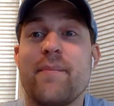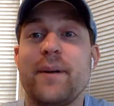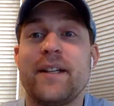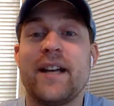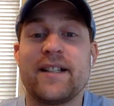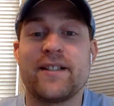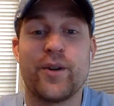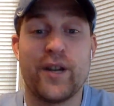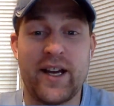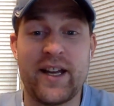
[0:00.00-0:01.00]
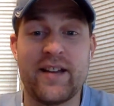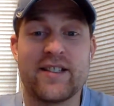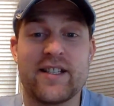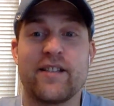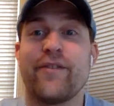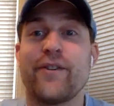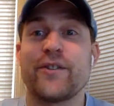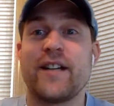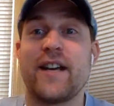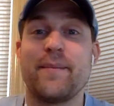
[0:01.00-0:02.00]
but that's okay. It's not the
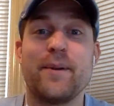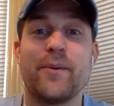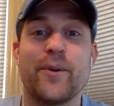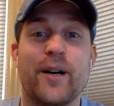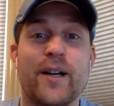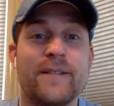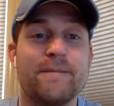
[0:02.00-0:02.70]
first time it's been wrong.